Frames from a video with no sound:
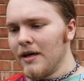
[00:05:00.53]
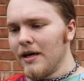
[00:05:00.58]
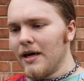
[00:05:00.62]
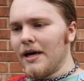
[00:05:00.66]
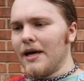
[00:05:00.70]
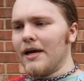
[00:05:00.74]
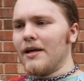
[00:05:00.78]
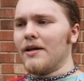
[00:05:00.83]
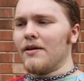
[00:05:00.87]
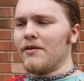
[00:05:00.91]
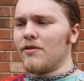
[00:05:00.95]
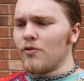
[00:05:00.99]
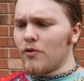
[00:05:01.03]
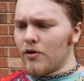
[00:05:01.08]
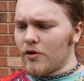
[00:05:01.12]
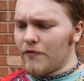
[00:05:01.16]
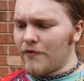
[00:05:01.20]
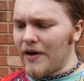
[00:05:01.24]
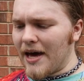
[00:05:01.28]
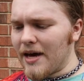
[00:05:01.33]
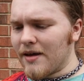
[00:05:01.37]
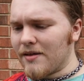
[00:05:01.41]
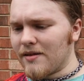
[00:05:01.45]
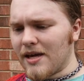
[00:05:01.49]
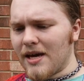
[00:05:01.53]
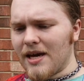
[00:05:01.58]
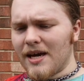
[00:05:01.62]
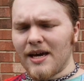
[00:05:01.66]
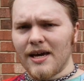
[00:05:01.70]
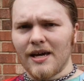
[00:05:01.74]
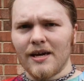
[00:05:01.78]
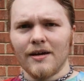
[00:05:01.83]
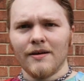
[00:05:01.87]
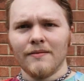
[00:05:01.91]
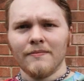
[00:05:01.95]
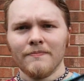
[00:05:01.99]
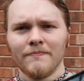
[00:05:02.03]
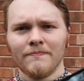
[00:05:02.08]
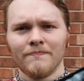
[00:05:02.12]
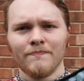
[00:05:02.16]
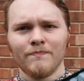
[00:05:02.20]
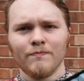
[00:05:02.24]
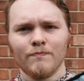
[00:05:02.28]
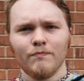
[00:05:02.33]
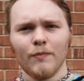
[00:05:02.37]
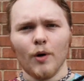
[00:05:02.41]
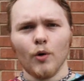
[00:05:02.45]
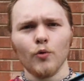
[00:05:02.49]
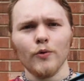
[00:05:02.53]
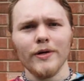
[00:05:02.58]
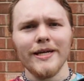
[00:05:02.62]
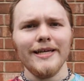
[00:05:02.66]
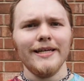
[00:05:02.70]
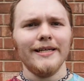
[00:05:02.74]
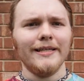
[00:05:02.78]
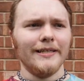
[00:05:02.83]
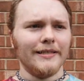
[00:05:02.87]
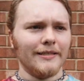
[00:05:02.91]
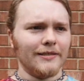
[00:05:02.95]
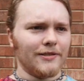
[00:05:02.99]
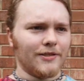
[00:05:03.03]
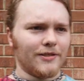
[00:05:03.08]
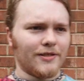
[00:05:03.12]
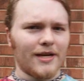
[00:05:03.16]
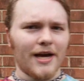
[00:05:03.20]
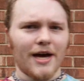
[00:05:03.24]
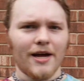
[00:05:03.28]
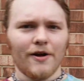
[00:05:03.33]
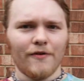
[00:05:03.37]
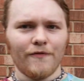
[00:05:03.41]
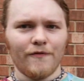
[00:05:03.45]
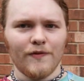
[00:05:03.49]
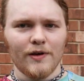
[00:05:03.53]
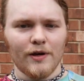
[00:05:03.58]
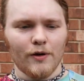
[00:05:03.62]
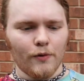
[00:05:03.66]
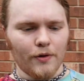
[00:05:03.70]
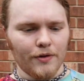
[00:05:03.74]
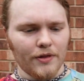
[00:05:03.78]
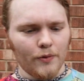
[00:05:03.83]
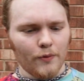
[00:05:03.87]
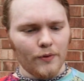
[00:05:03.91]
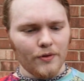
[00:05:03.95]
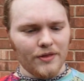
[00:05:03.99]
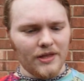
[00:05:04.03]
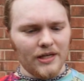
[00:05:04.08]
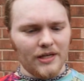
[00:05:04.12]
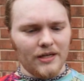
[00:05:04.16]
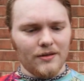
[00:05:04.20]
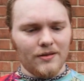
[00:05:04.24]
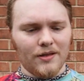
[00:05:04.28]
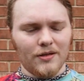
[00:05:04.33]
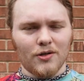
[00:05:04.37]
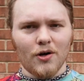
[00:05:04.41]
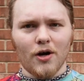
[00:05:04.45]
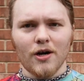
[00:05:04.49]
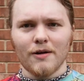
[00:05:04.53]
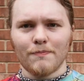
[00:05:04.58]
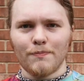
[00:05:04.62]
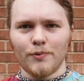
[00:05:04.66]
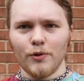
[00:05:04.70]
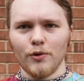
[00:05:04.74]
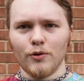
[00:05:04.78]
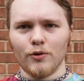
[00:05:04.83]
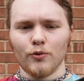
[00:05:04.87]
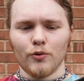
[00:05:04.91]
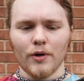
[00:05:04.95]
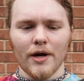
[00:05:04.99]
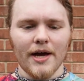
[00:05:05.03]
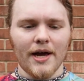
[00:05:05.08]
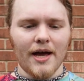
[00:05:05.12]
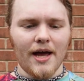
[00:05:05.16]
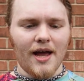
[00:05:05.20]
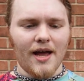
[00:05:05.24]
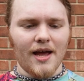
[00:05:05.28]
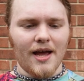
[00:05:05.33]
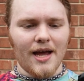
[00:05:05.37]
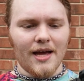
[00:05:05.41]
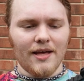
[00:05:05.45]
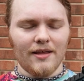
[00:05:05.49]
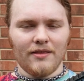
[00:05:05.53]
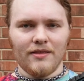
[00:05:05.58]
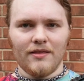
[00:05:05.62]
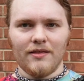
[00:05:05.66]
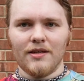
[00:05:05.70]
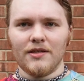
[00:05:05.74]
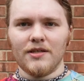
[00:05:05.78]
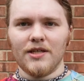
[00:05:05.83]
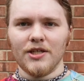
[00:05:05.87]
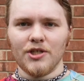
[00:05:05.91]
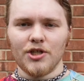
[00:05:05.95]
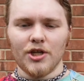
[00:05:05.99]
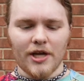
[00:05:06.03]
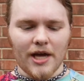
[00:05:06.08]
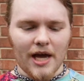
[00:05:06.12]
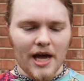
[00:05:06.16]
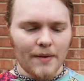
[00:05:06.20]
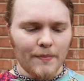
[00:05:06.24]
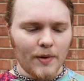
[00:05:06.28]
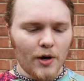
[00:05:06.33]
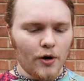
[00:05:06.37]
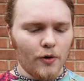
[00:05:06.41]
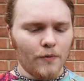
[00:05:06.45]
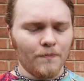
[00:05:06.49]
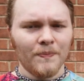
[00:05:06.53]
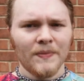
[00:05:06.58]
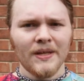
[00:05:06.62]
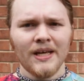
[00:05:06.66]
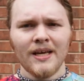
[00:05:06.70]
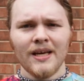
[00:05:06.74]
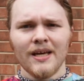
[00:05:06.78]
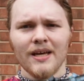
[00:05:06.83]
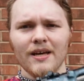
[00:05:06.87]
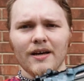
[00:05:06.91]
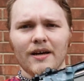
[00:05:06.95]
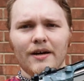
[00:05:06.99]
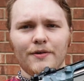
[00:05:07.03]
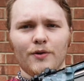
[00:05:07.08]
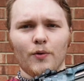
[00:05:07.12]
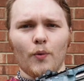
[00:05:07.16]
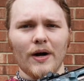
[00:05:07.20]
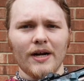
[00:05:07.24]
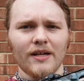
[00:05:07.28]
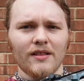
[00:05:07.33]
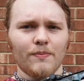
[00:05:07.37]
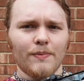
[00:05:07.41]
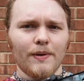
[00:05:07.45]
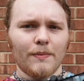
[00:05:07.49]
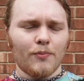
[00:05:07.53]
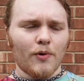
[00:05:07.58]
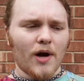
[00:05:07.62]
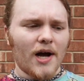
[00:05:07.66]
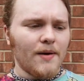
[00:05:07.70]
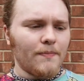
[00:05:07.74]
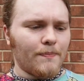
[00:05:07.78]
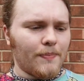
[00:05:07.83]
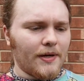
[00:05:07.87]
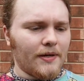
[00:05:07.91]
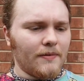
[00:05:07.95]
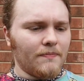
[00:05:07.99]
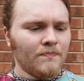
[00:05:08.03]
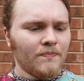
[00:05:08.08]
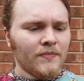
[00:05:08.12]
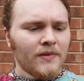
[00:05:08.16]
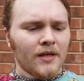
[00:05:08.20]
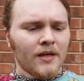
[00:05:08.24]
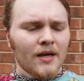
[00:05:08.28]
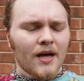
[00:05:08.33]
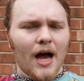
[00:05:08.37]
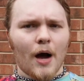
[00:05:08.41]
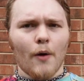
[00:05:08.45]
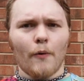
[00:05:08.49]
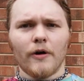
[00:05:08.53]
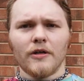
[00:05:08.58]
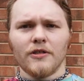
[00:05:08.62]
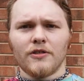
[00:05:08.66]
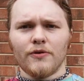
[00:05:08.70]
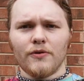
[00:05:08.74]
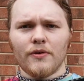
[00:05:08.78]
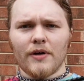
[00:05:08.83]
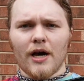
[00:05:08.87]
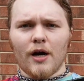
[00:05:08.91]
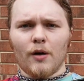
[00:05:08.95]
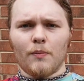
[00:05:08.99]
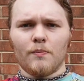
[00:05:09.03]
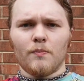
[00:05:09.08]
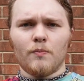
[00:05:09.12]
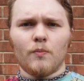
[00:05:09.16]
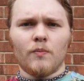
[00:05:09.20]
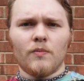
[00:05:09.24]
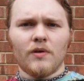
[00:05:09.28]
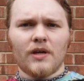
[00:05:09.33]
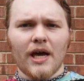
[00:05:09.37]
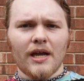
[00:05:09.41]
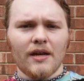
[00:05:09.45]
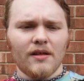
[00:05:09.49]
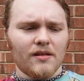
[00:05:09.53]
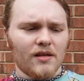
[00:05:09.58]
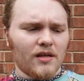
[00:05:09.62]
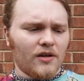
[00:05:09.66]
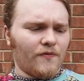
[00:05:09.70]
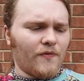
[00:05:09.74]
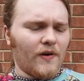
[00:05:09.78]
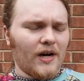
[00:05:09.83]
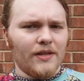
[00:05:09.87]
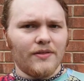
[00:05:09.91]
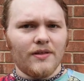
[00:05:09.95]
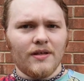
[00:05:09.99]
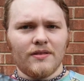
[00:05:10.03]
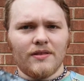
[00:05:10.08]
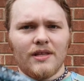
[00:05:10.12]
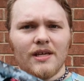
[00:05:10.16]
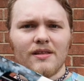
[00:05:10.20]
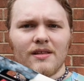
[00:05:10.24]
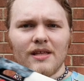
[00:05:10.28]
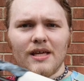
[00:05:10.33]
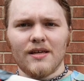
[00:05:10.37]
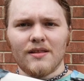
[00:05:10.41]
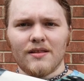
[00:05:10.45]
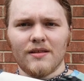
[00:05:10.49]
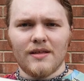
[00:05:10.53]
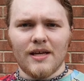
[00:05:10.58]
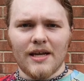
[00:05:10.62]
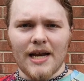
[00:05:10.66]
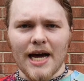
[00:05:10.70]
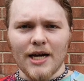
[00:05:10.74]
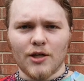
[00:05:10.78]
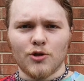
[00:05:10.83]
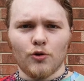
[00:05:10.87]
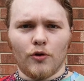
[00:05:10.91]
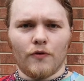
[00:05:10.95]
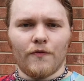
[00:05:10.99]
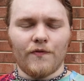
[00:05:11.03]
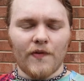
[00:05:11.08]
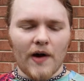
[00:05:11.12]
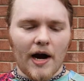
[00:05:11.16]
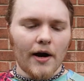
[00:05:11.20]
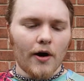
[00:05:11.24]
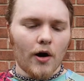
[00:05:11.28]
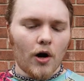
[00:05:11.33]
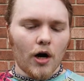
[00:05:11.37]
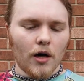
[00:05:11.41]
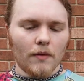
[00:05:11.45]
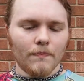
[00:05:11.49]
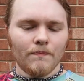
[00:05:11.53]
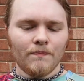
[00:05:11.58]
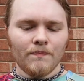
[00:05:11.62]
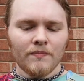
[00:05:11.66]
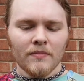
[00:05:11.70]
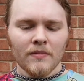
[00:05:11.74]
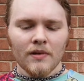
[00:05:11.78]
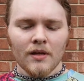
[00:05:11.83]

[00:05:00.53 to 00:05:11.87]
and it sort of has a Marines kind of feel with it, with the dark blue gray and the digi camo. The white's a bit bright, but I wanted to help kind of signify that this isn't an actual firearm.